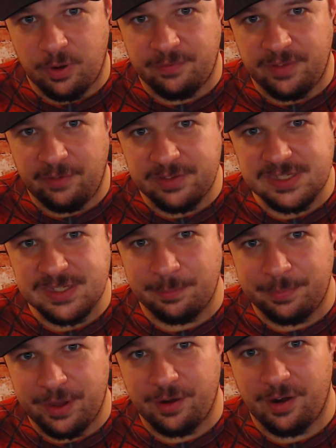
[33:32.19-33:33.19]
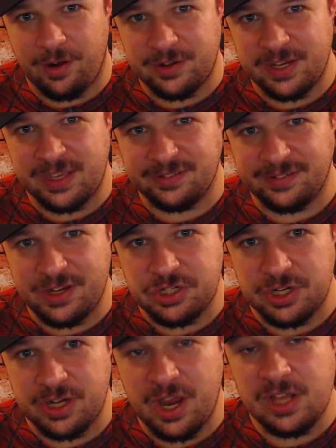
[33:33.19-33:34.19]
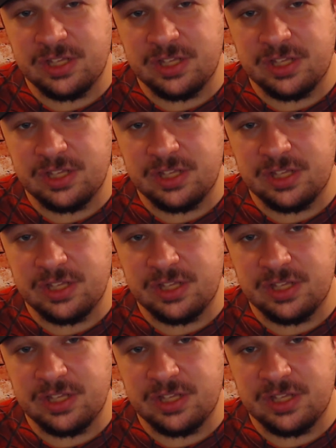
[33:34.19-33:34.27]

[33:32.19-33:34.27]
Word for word: have given some better articulation